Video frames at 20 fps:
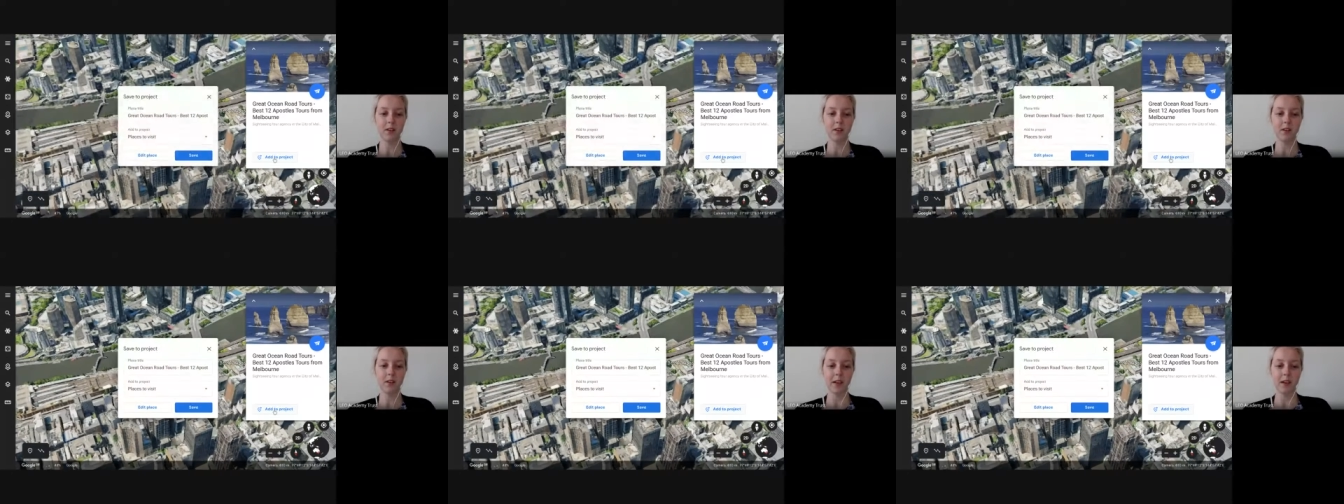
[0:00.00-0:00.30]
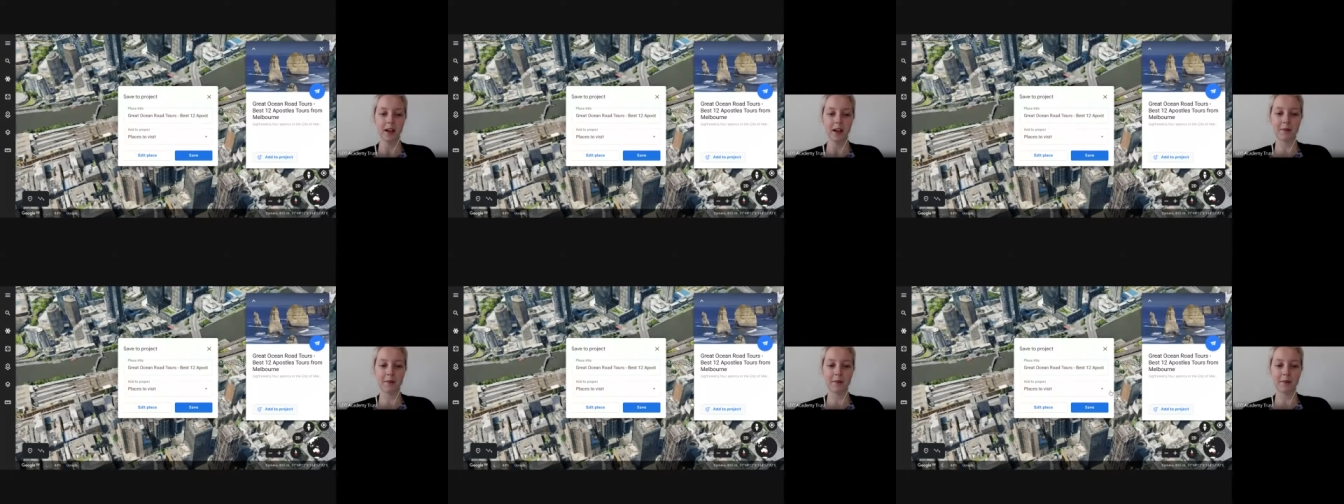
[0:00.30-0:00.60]

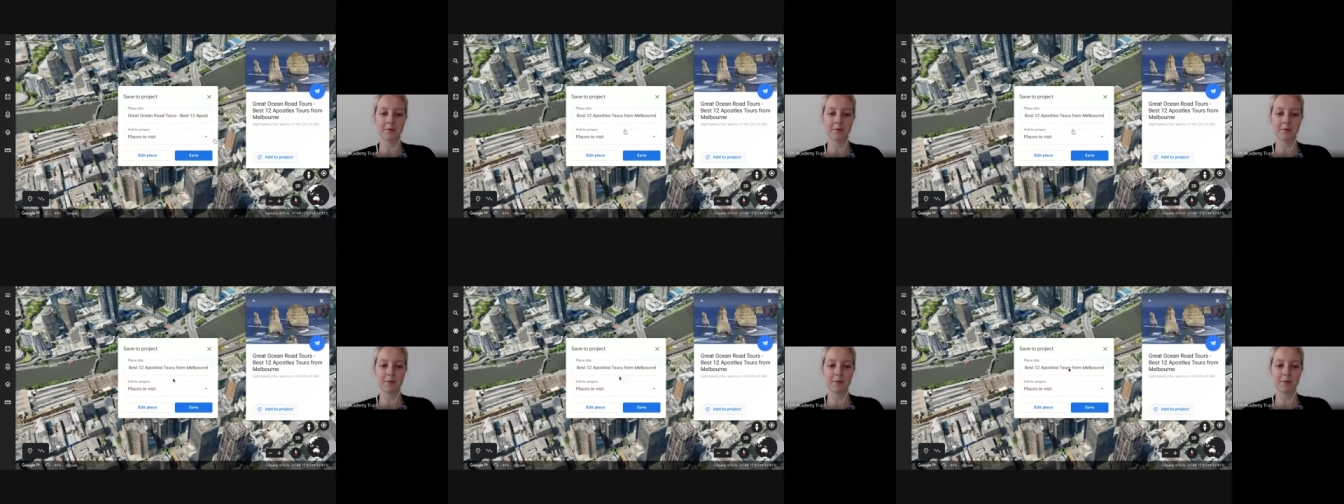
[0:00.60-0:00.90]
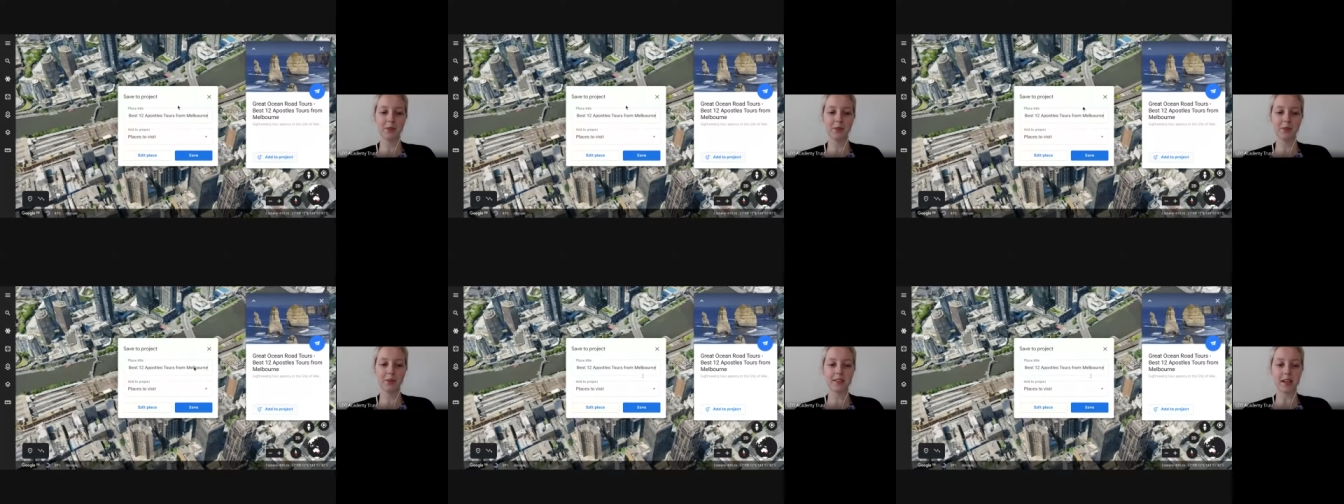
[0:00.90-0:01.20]
Um, this will
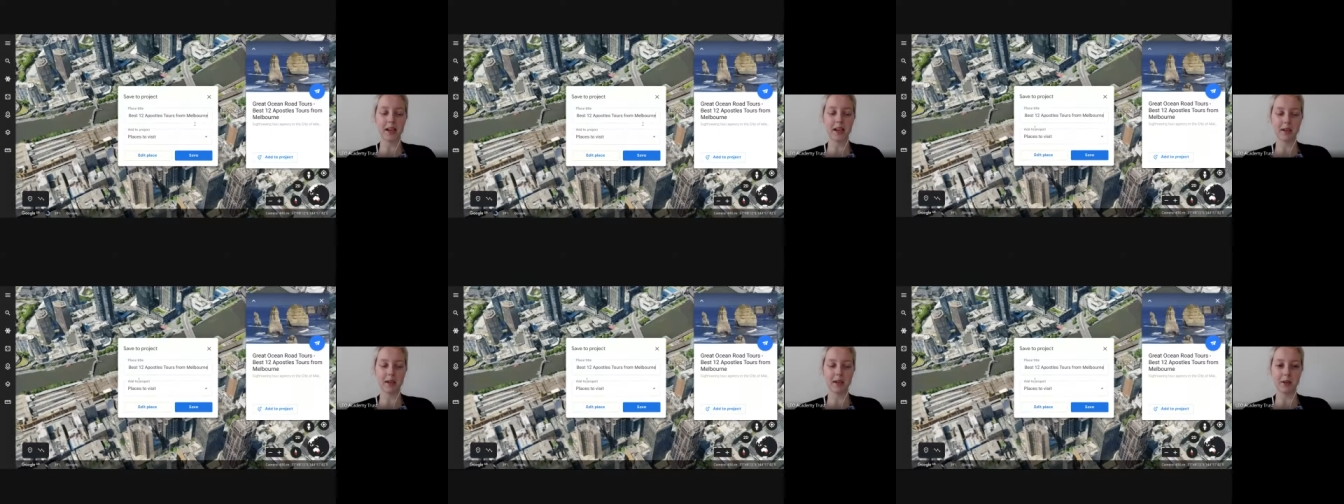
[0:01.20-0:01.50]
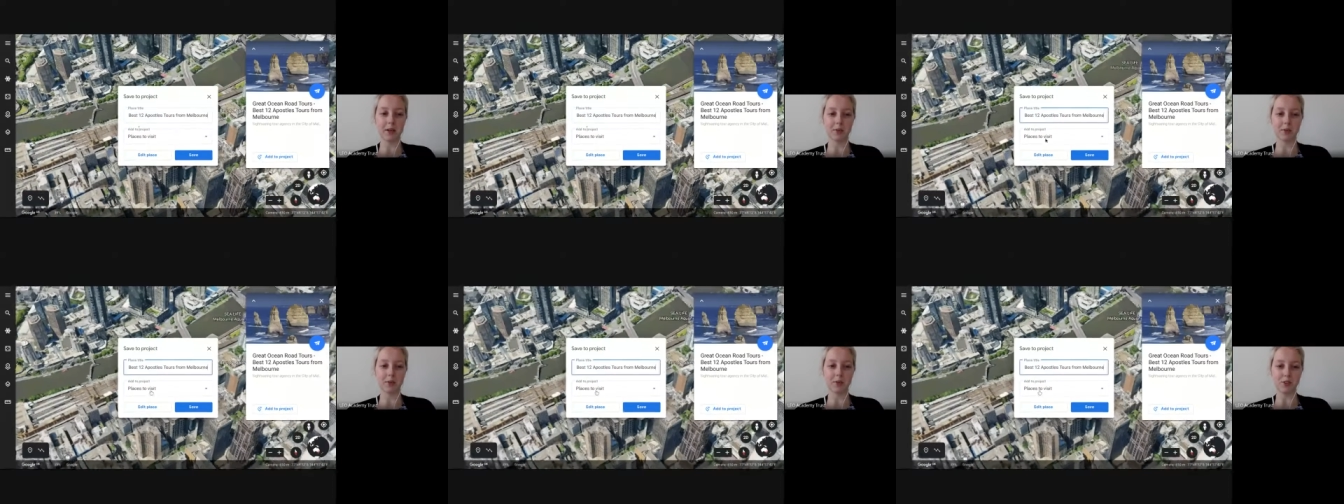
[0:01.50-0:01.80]
then take me
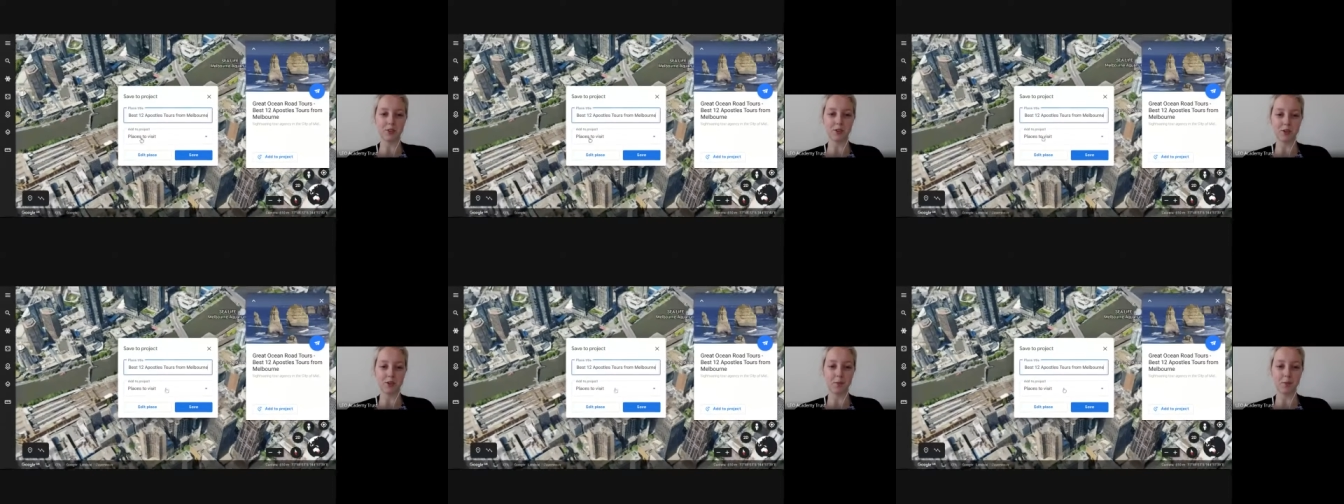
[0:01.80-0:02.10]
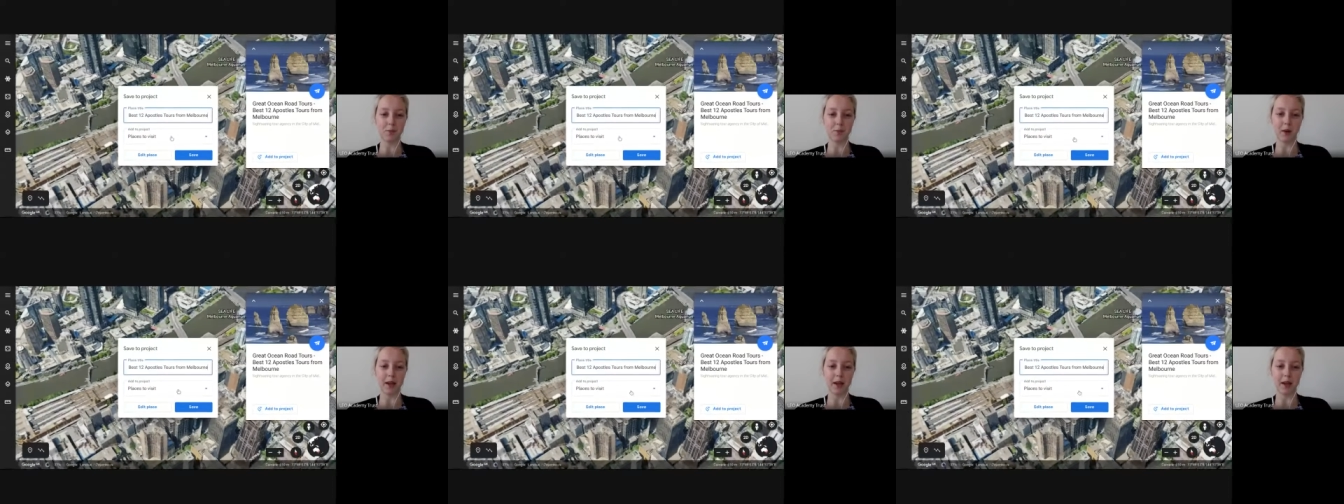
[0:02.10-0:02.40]
on to
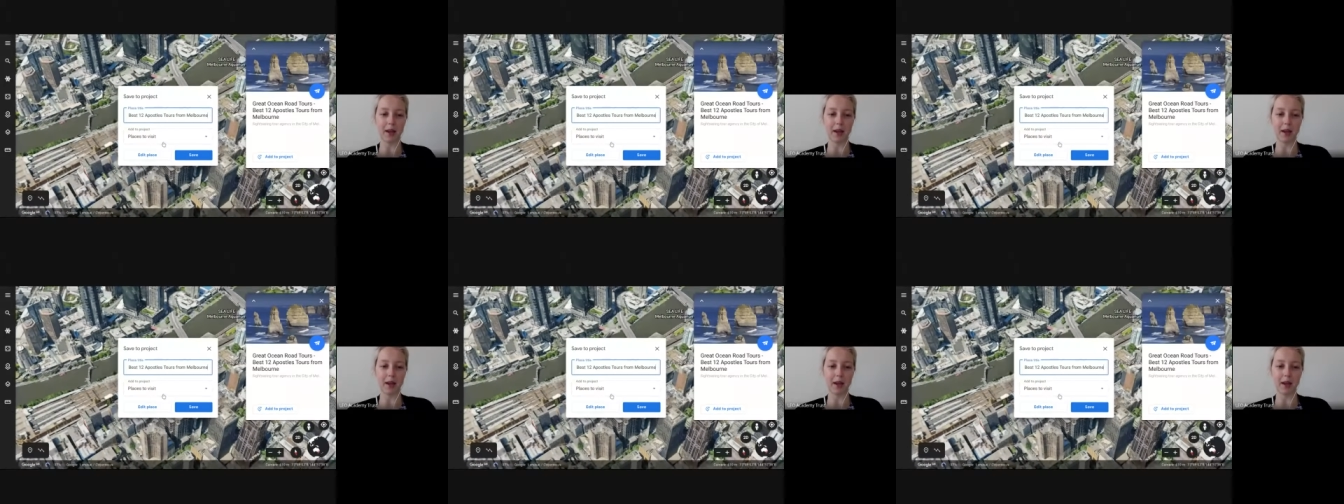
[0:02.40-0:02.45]
my